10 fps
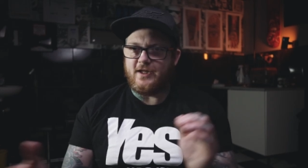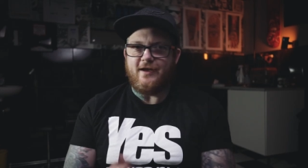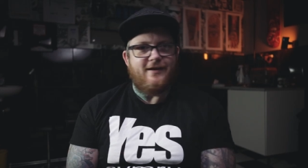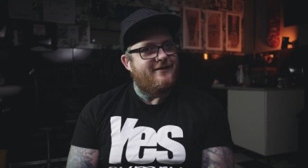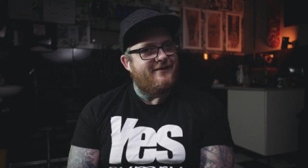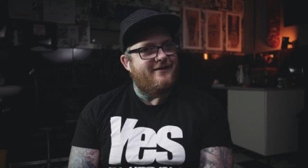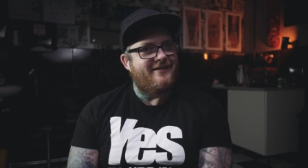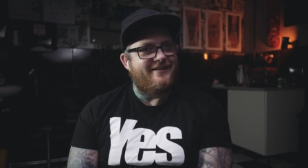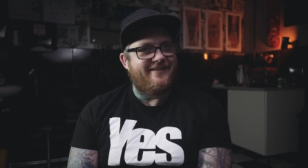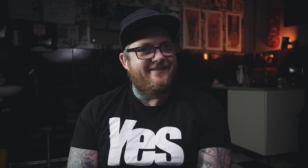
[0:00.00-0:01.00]
maybe
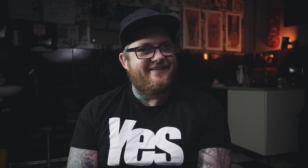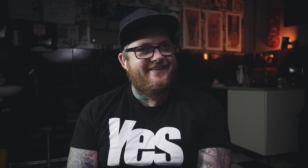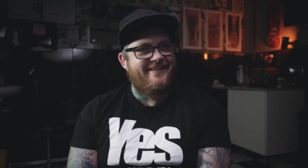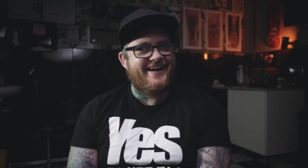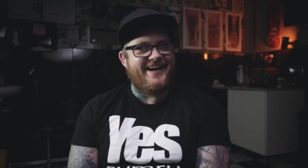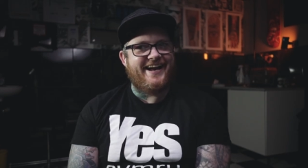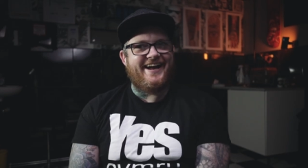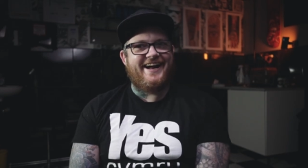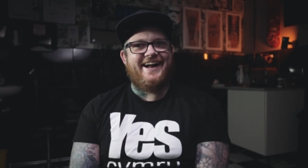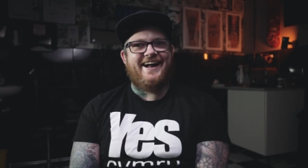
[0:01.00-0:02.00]
they
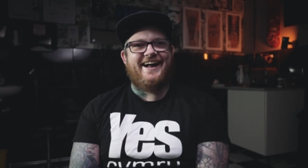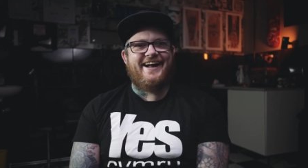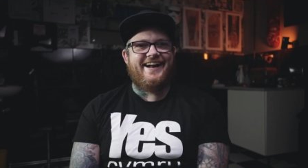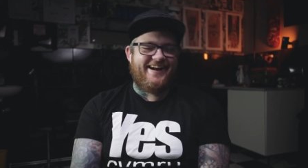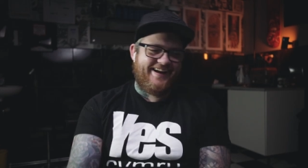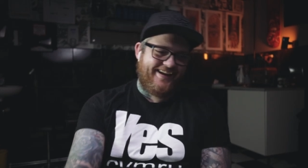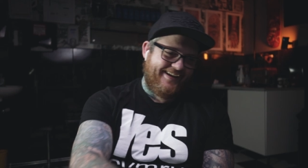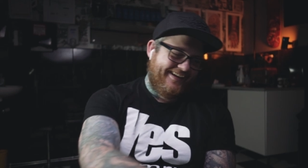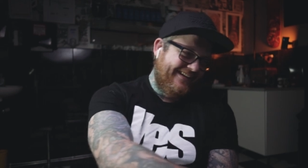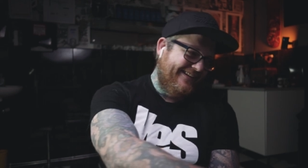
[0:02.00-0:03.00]
haven't worked out how to